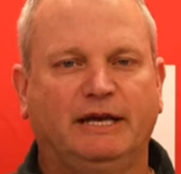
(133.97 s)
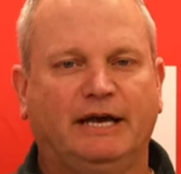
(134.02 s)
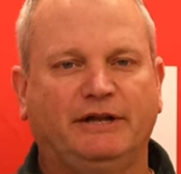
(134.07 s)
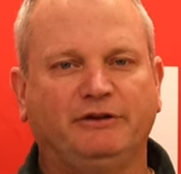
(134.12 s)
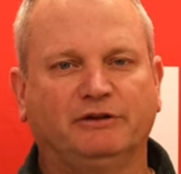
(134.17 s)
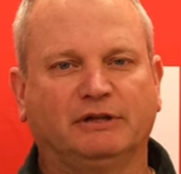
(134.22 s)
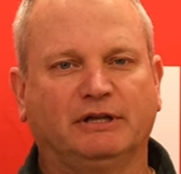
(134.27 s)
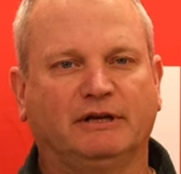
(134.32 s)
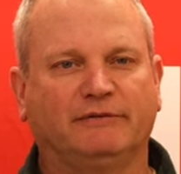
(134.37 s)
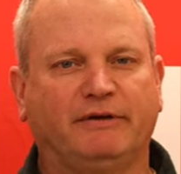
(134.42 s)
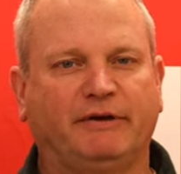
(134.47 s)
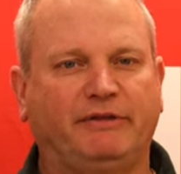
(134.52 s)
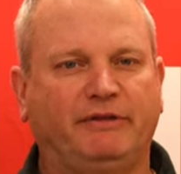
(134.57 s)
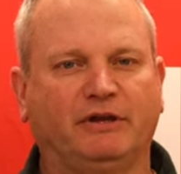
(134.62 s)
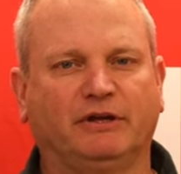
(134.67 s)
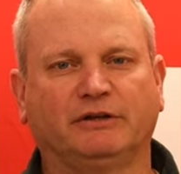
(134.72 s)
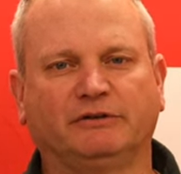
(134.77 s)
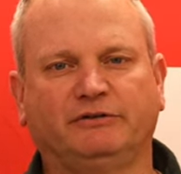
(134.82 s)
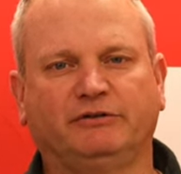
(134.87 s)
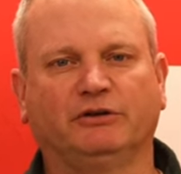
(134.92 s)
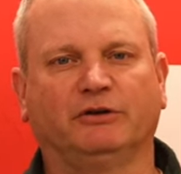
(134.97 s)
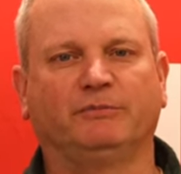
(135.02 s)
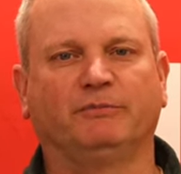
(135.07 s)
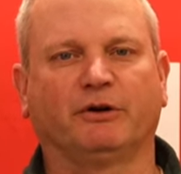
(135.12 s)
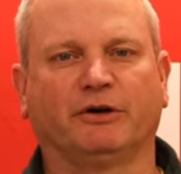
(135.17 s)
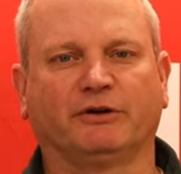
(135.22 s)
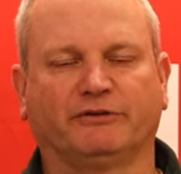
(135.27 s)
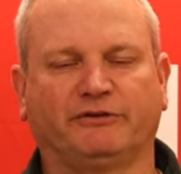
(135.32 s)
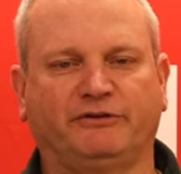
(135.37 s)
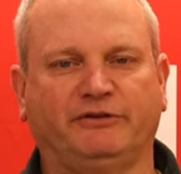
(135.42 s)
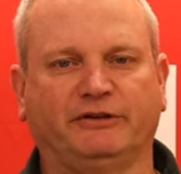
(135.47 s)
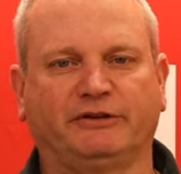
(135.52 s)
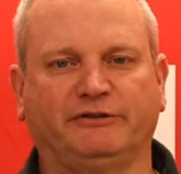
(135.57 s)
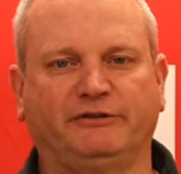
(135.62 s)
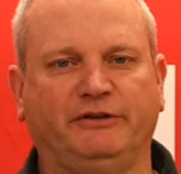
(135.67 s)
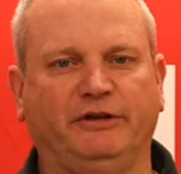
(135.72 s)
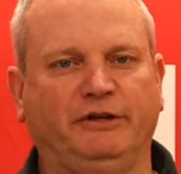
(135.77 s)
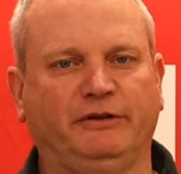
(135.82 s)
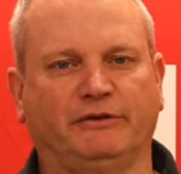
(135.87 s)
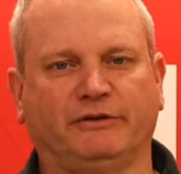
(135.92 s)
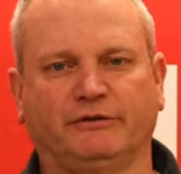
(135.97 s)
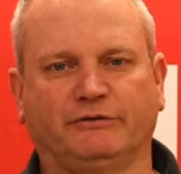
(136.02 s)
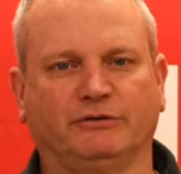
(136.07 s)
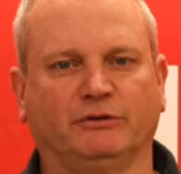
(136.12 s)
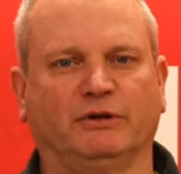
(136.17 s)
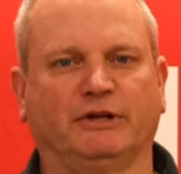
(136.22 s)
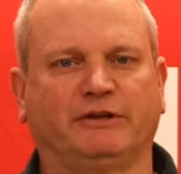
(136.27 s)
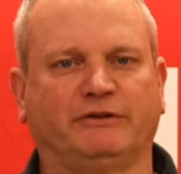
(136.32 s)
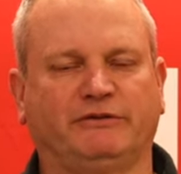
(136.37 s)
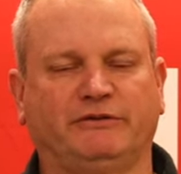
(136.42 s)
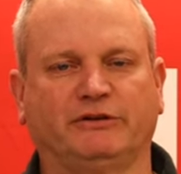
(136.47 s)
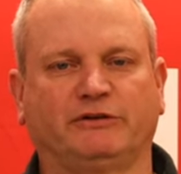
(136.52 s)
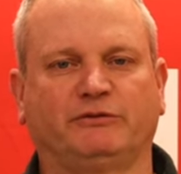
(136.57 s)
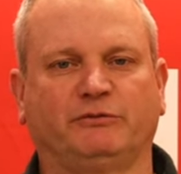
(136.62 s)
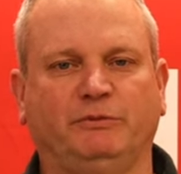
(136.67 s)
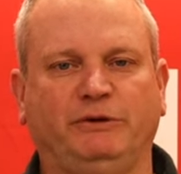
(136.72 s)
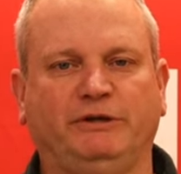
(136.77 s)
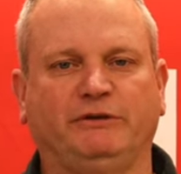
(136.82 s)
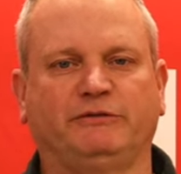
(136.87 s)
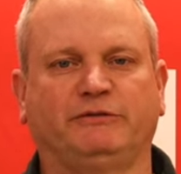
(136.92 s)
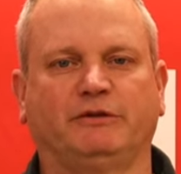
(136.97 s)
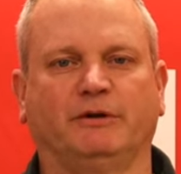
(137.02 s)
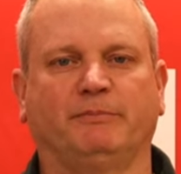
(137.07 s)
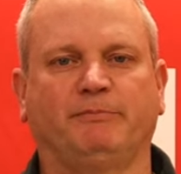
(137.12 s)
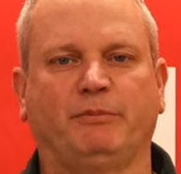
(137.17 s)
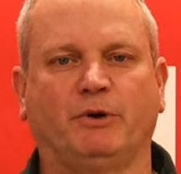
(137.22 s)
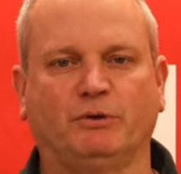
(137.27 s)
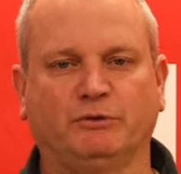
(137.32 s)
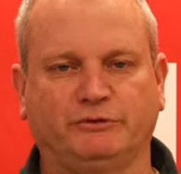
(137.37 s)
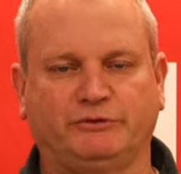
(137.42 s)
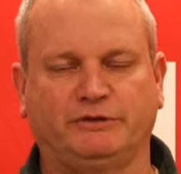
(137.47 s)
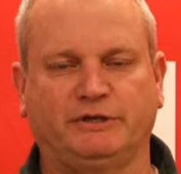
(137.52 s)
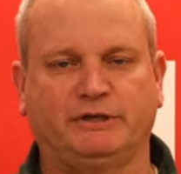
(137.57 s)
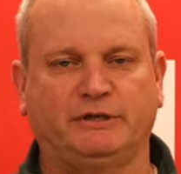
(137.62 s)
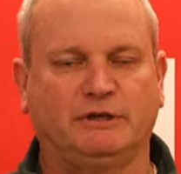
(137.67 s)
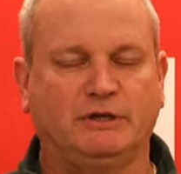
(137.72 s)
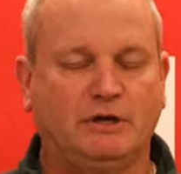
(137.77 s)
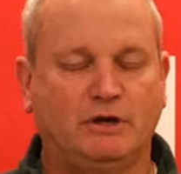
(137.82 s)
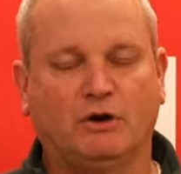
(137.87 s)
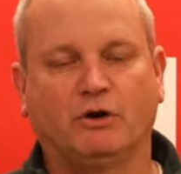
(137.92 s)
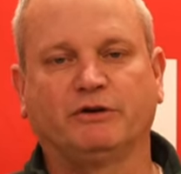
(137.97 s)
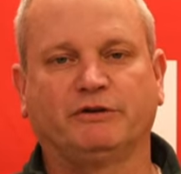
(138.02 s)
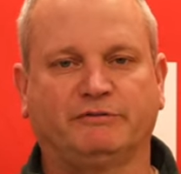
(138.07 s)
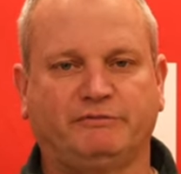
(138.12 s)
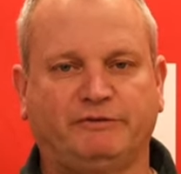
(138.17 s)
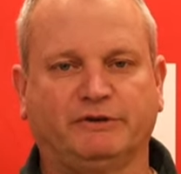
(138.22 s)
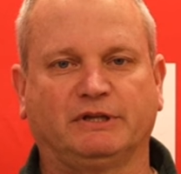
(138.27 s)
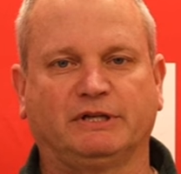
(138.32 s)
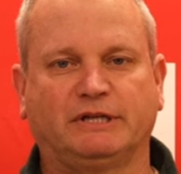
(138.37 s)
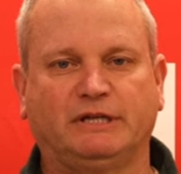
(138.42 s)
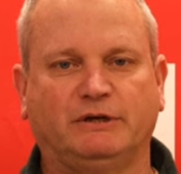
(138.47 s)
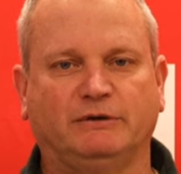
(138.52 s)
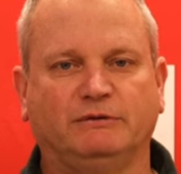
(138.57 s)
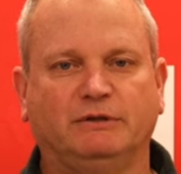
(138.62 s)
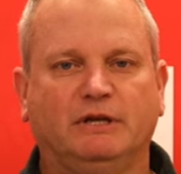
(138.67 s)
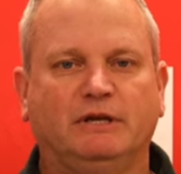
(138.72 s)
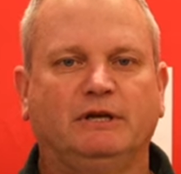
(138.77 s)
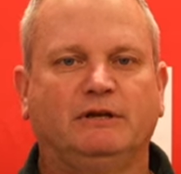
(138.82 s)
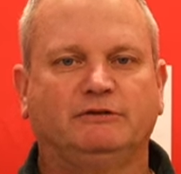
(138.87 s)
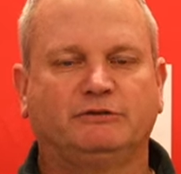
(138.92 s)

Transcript: and you'll have, I think, until March 16th, so like 6 weeks to post it or to fill it out.